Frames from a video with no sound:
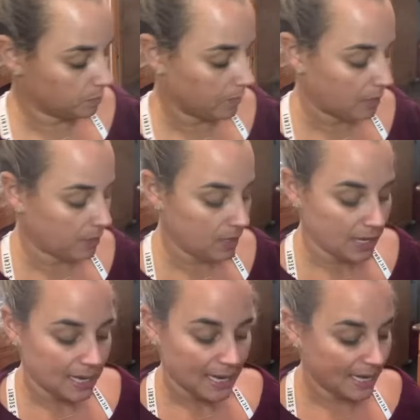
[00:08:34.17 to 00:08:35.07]
baby.
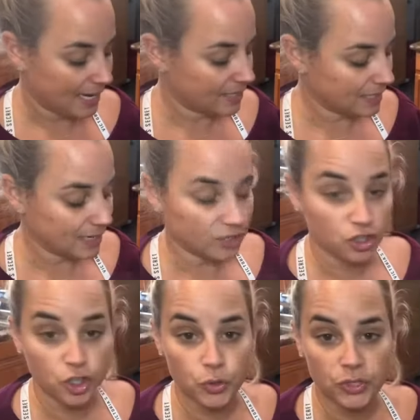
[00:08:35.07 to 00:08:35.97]
It is in its
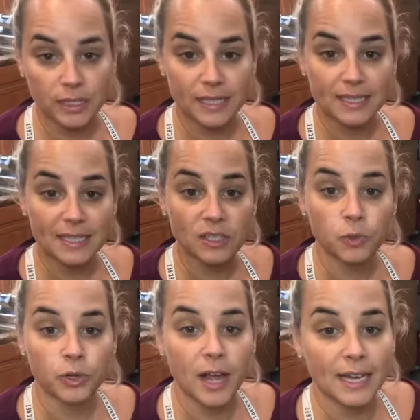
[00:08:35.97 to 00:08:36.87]
juices, and since
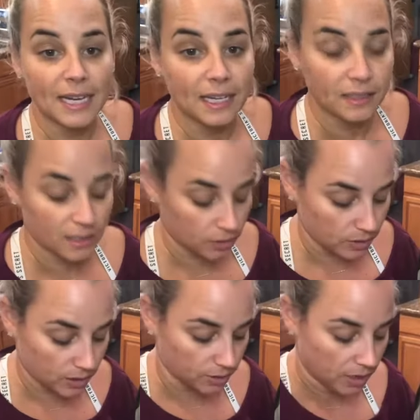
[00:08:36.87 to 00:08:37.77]
we're not eating till
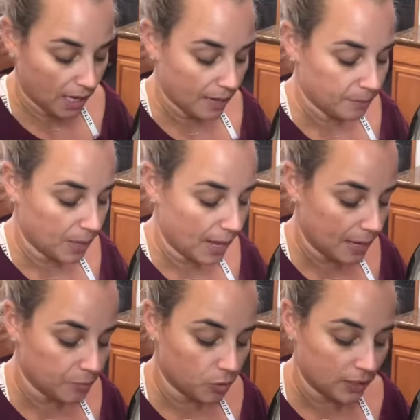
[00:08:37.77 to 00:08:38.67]
dinner time,
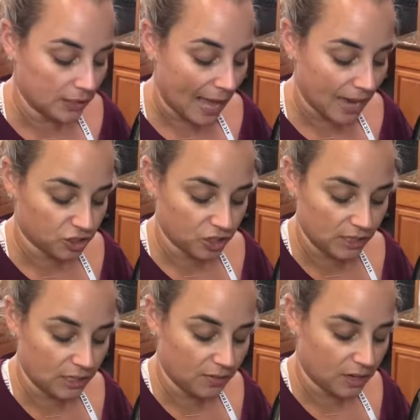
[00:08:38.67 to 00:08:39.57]
I'm gonna actually
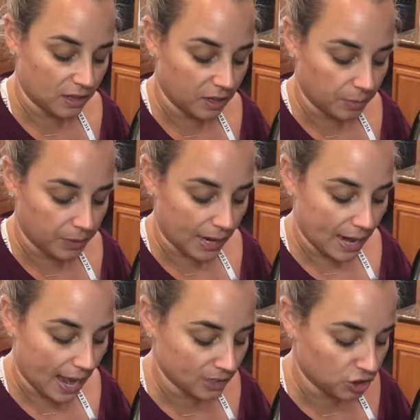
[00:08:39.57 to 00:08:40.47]
leave it in there, but I
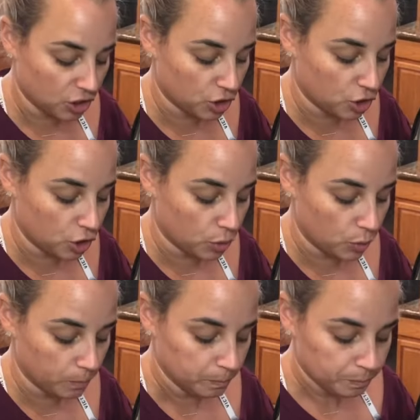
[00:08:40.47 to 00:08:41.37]
actually do,